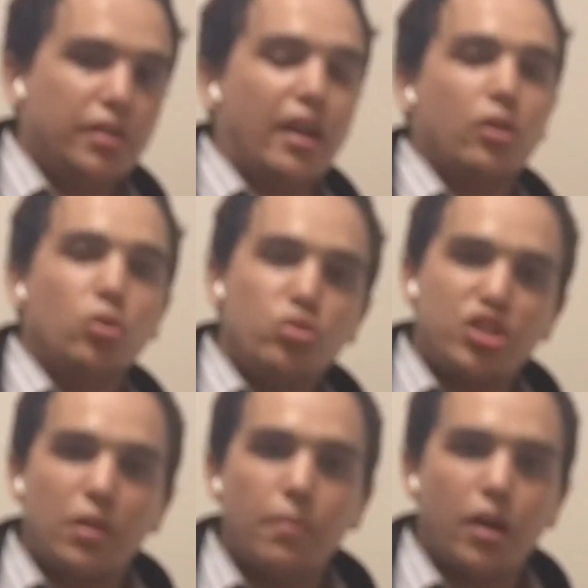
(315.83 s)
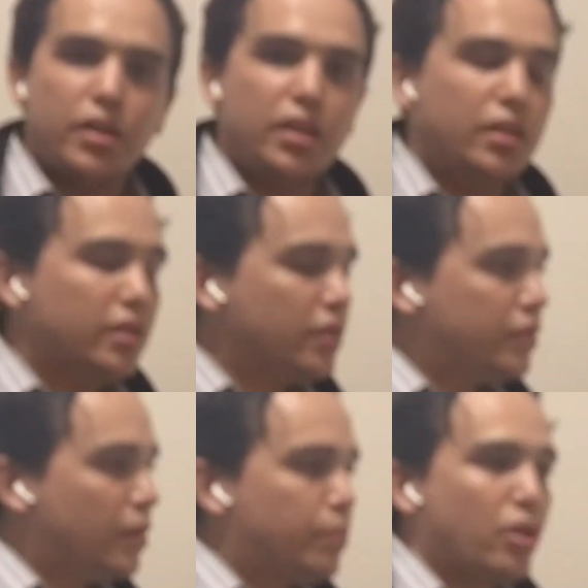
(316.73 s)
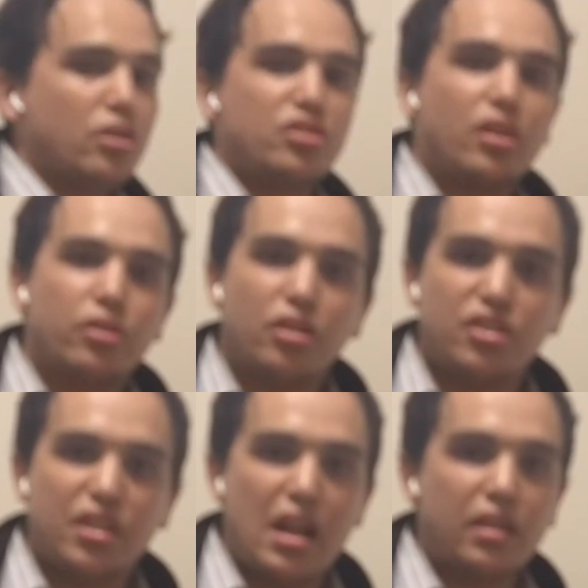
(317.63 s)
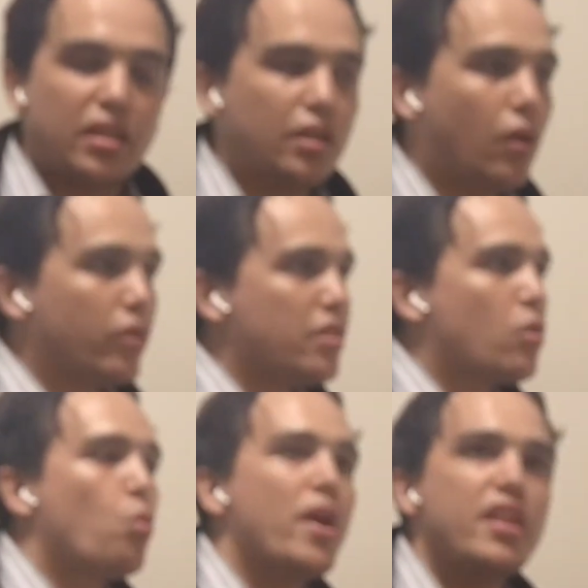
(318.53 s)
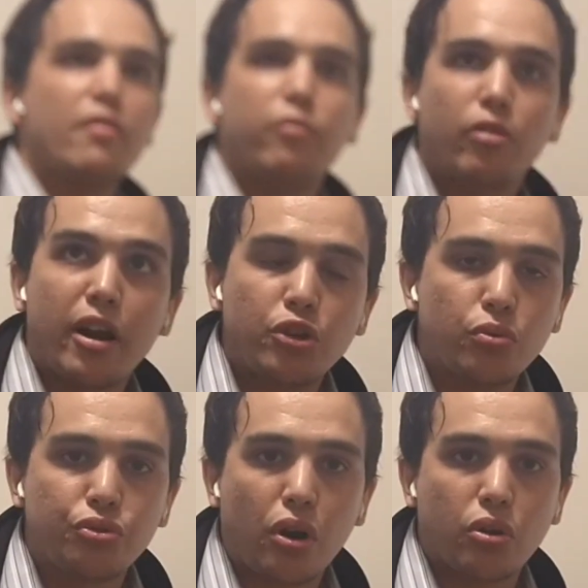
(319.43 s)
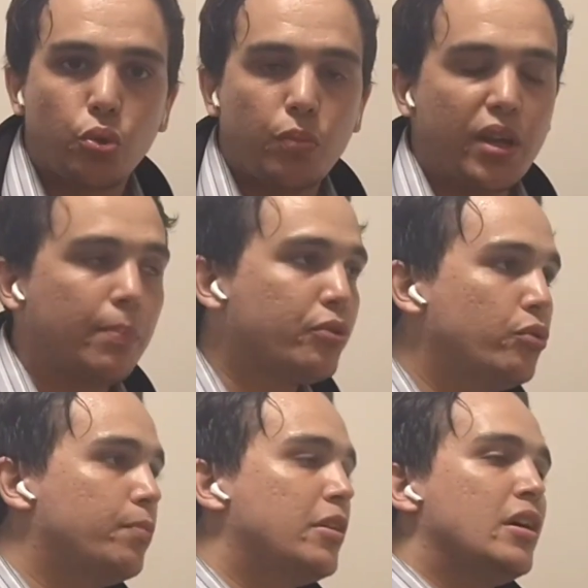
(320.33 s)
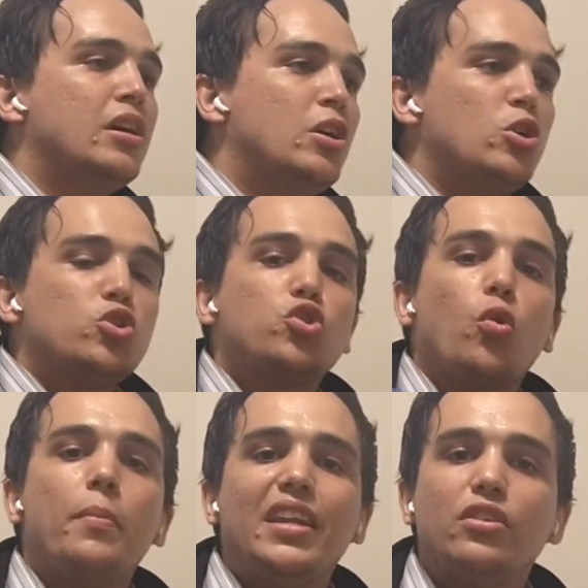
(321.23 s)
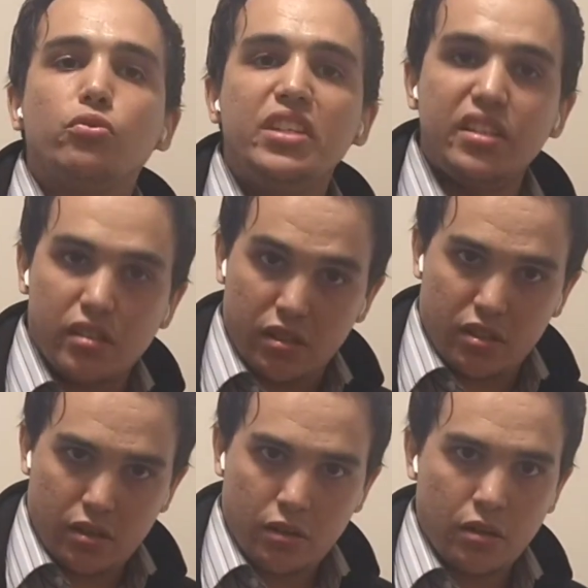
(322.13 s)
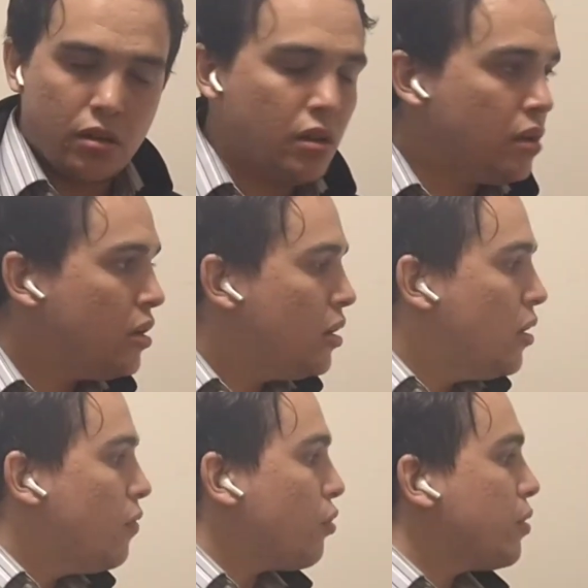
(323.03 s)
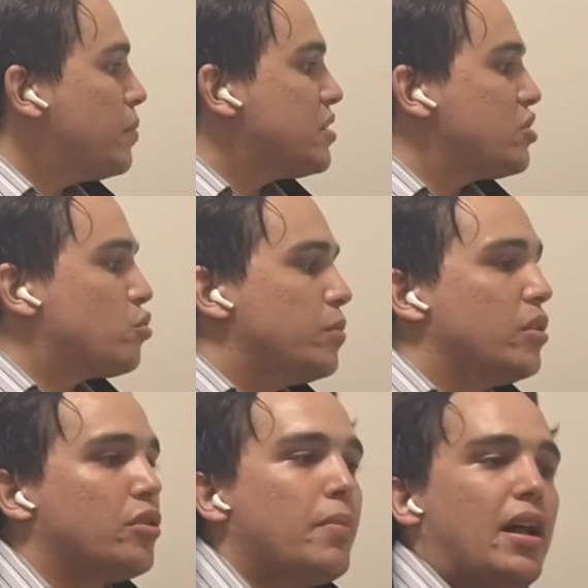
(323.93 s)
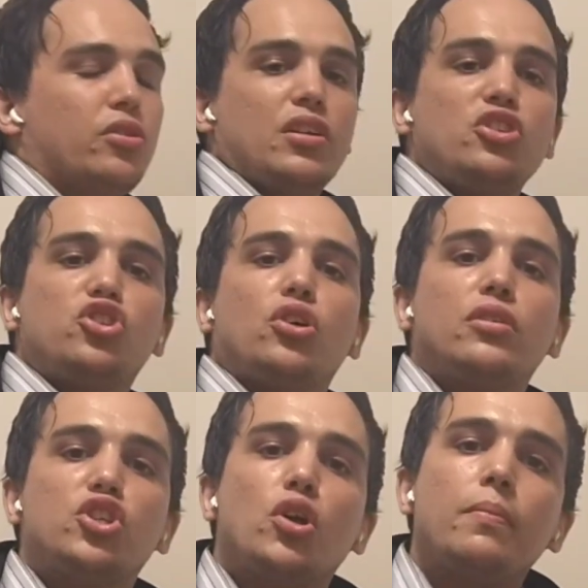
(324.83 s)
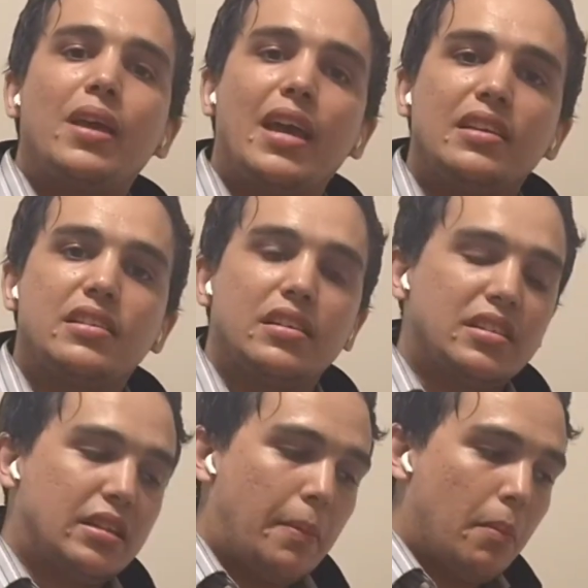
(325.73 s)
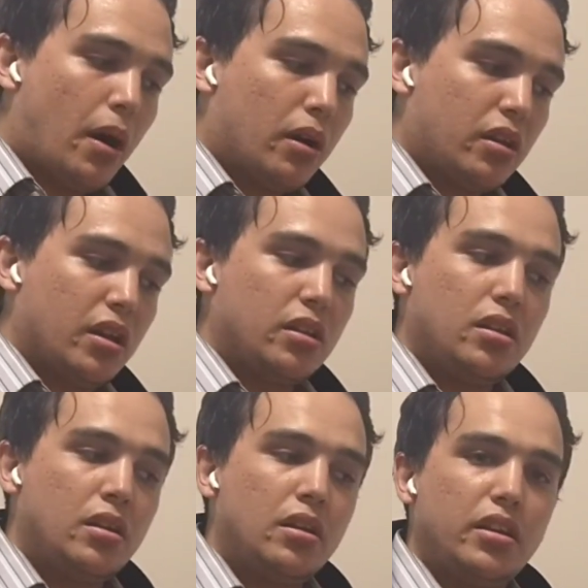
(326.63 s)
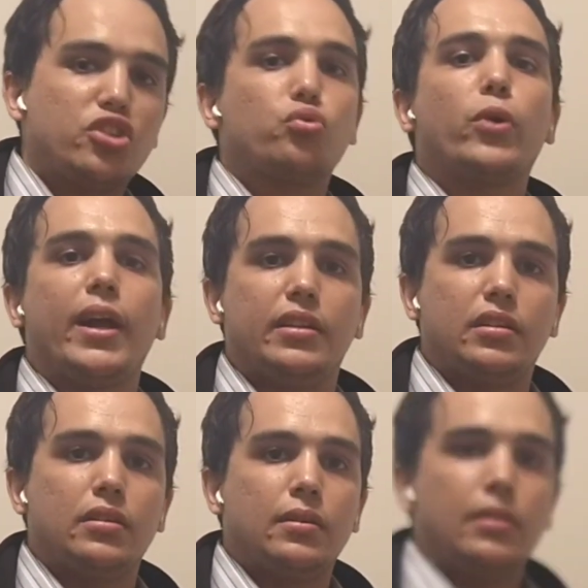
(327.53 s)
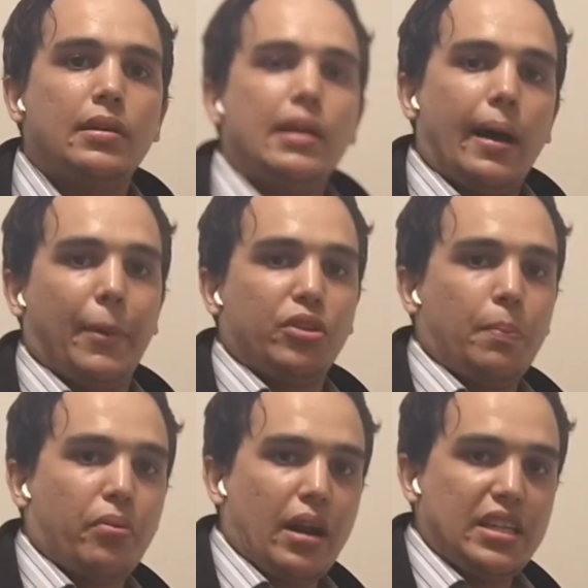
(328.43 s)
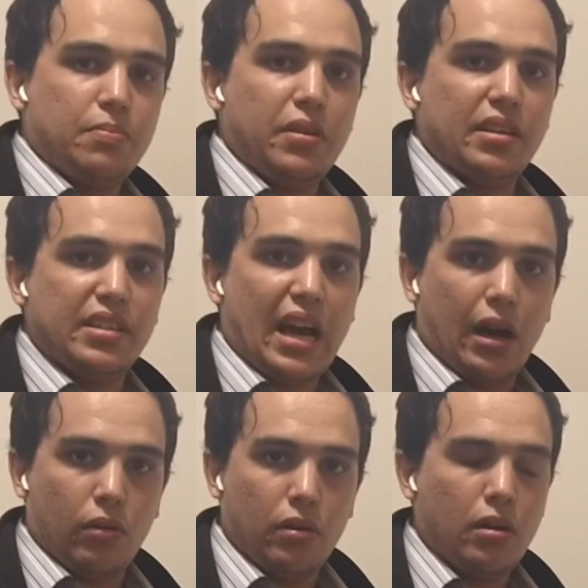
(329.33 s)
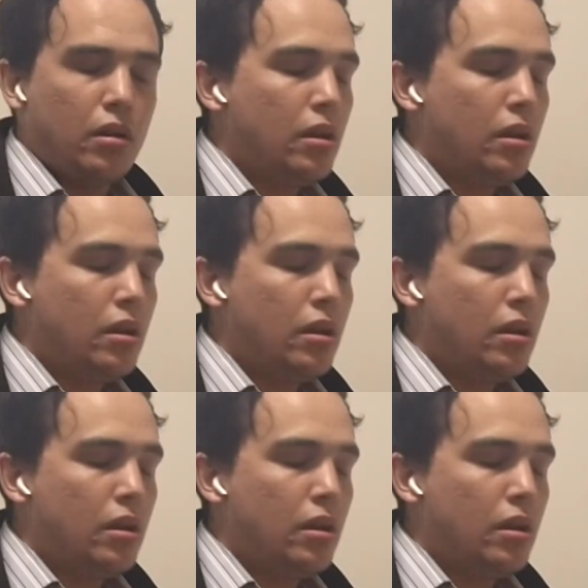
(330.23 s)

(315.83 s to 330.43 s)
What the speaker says: They are losing money, their products are not selling, or they're waiting for a new drug to be approved. So many reasons for the business to be undervalued. In some cases, the market is right about the price being down